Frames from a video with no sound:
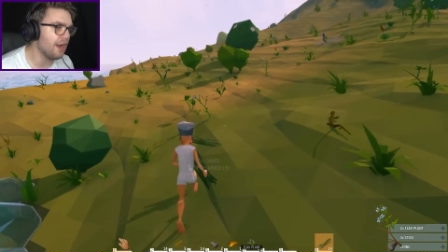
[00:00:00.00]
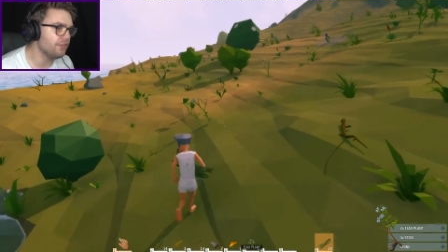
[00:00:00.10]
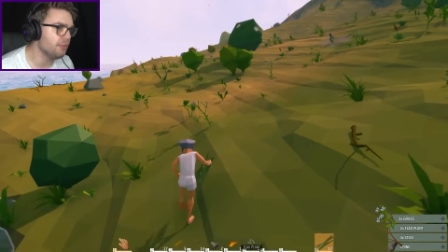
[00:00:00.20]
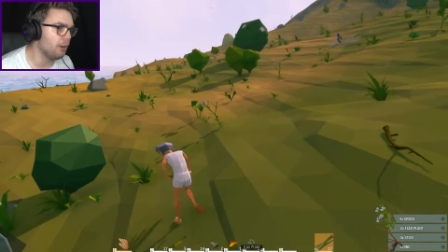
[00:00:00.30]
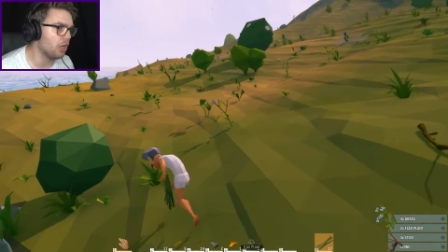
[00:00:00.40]

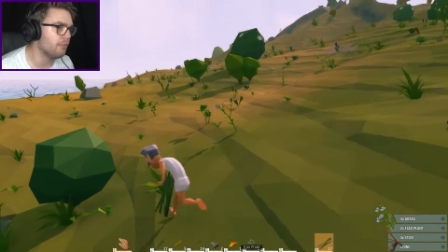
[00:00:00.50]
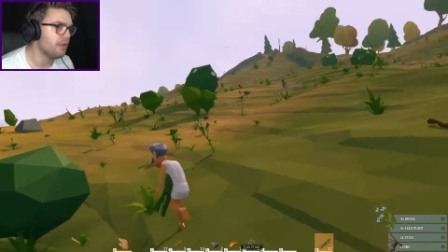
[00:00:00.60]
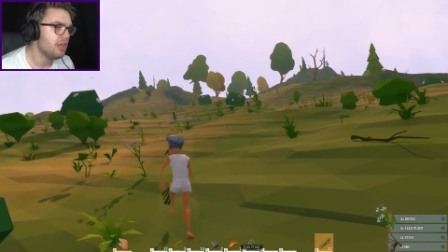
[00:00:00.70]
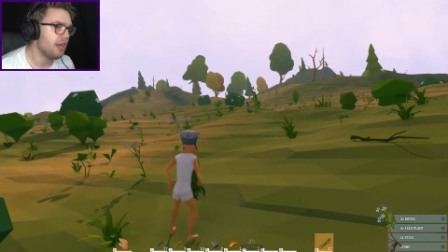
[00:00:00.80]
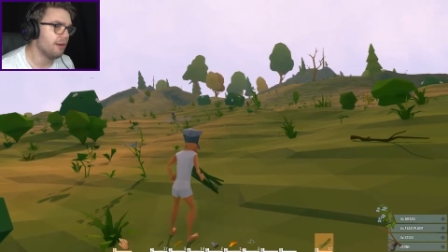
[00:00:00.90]
from the bottom
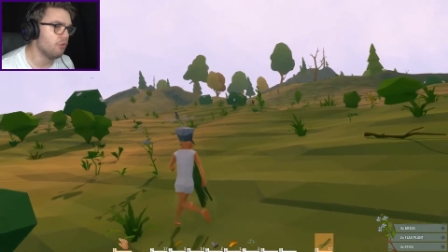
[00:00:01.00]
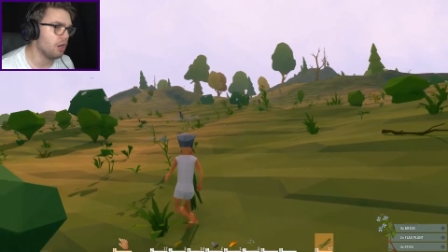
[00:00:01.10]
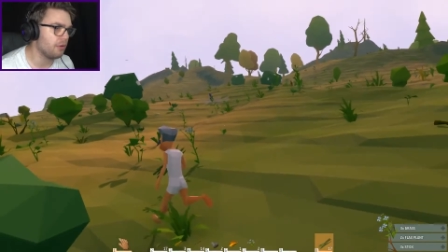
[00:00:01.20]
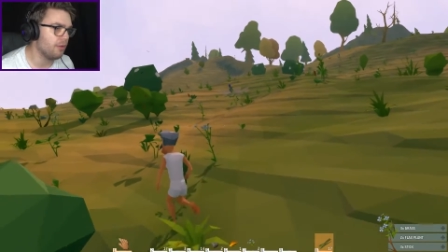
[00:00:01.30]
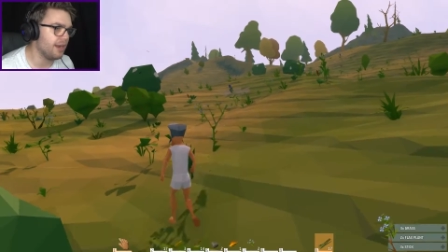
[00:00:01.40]
and
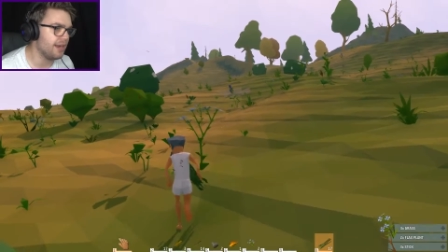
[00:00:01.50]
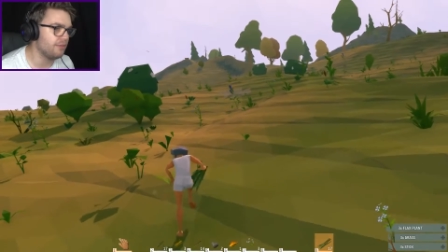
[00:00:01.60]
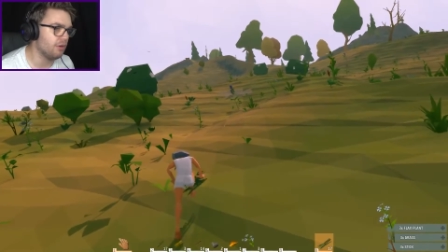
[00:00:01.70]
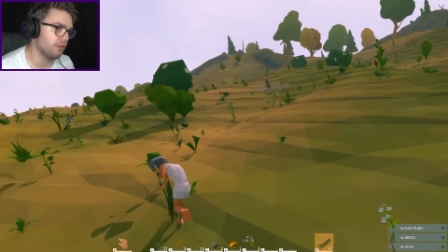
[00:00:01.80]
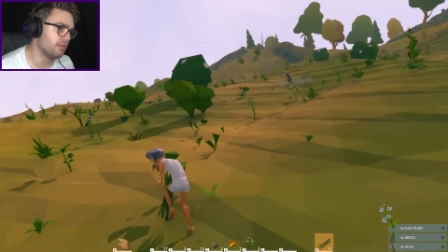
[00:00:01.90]
work my way,
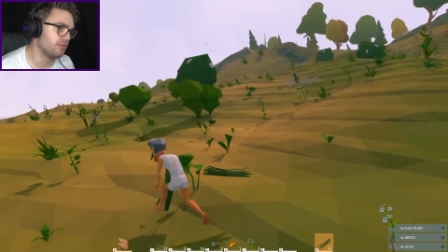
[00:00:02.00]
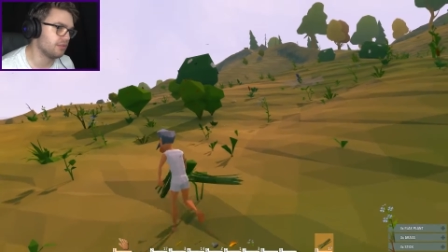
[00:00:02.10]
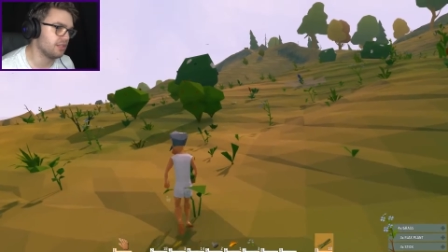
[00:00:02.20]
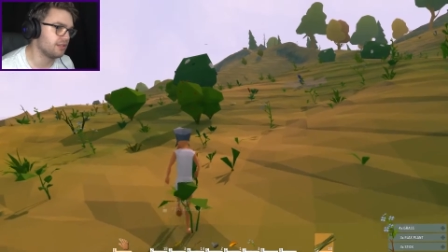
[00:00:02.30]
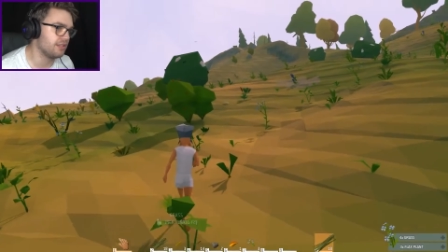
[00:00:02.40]
well,
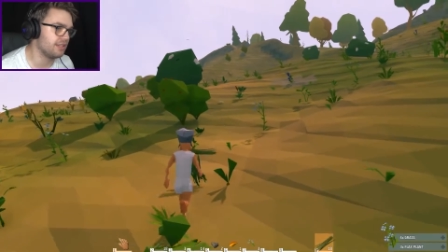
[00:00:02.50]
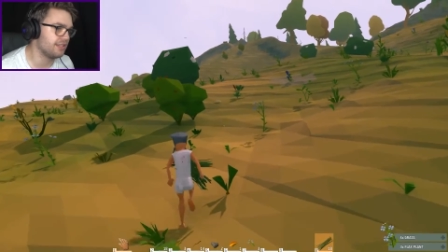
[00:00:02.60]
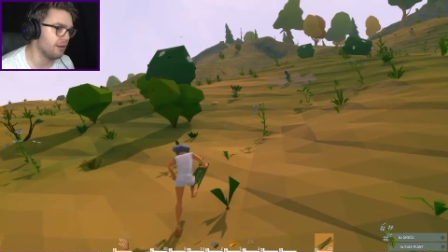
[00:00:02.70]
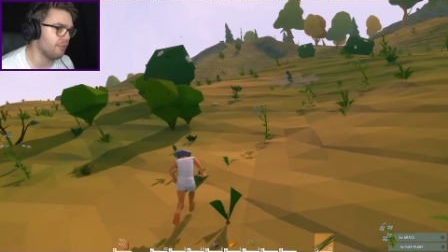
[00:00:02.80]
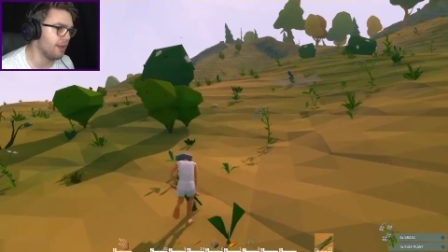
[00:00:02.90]
to
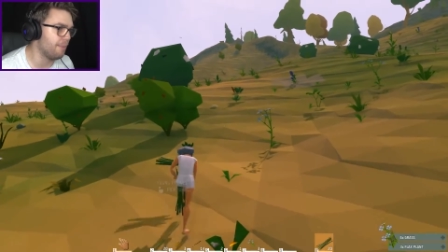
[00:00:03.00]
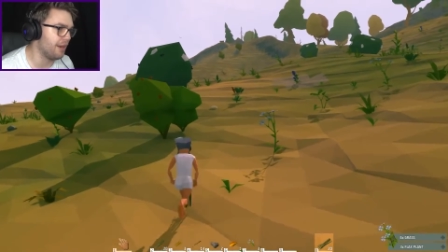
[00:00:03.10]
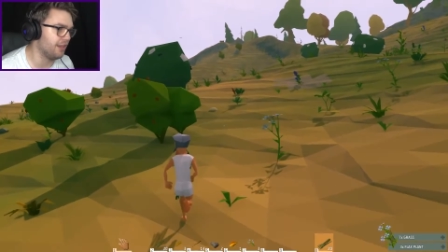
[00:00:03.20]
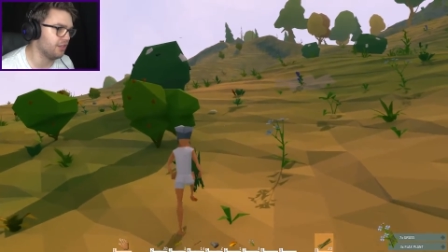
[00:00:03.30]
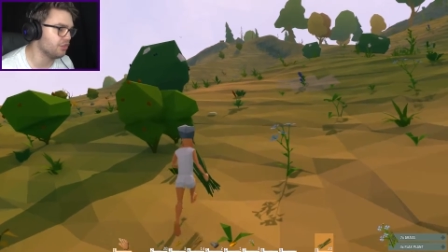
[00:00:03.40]
somewhere
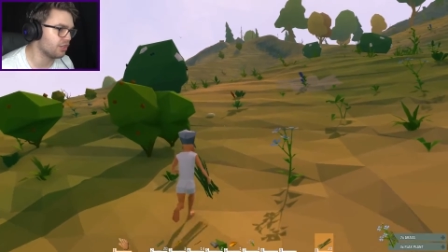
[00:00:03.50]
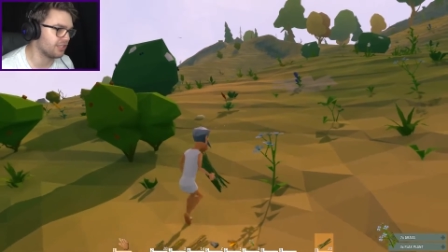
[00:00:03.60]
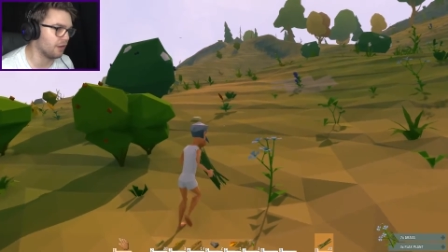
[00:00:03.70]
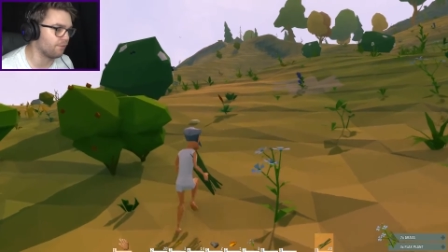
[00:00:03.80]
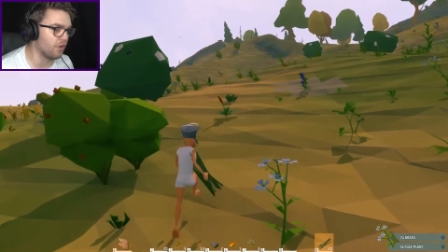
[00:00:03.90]
better than
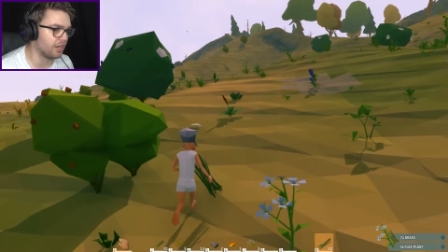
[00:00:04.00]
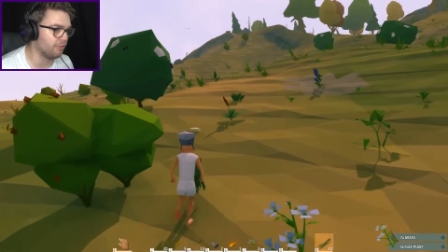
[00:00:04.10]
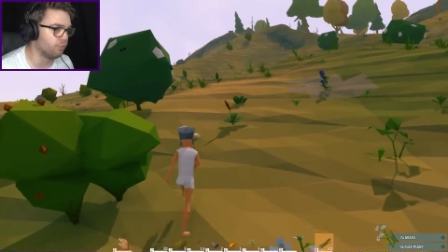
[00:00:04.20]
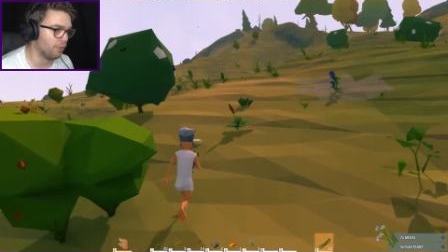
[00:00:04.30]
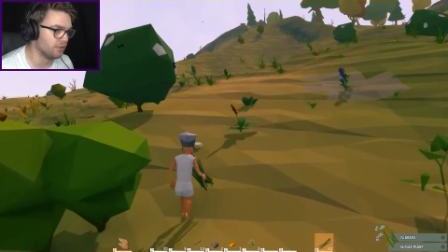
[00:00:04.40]
just a
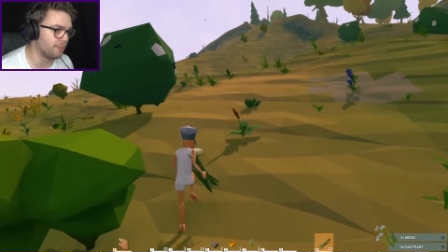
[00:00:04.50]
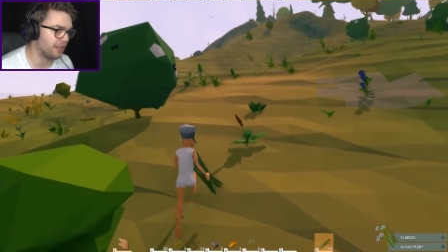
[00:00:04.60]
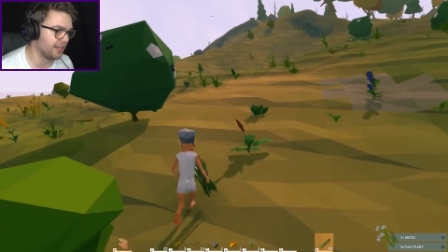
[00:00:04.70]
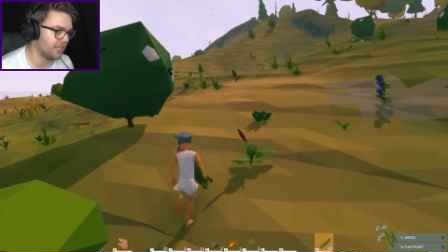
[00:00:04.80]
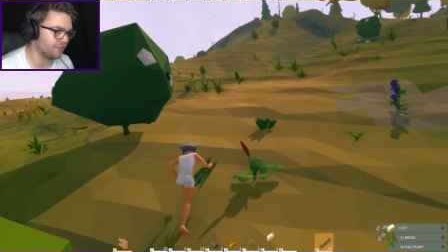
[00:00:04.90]
fucking wolf's
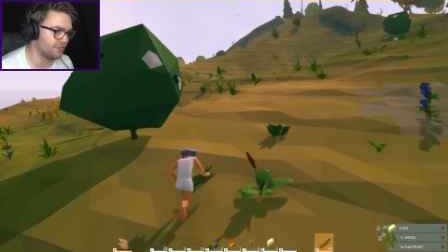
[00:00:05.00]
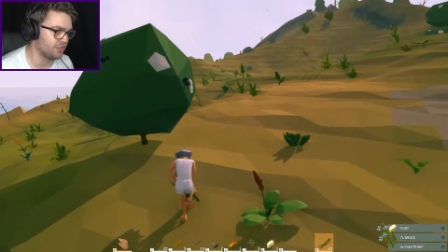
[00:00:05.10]
belly, that's for